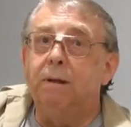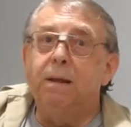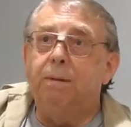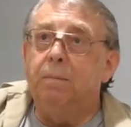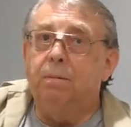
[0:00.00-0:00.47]

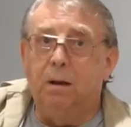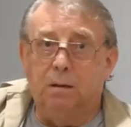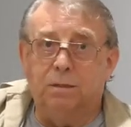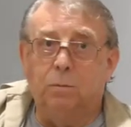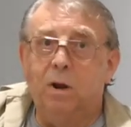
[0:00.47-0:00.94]
Many people
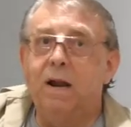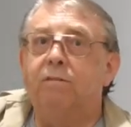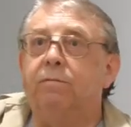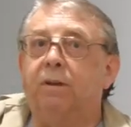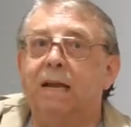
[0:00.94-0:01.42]
aren't
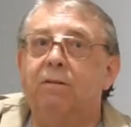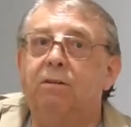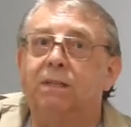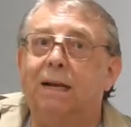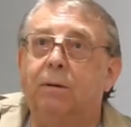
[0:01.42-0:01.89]
aware of
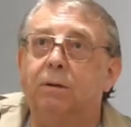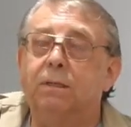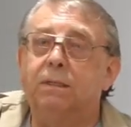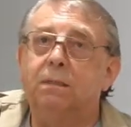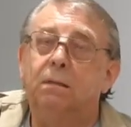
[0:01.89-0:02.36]
carers
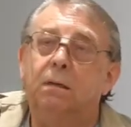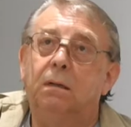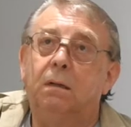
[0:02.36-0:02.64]
allowance,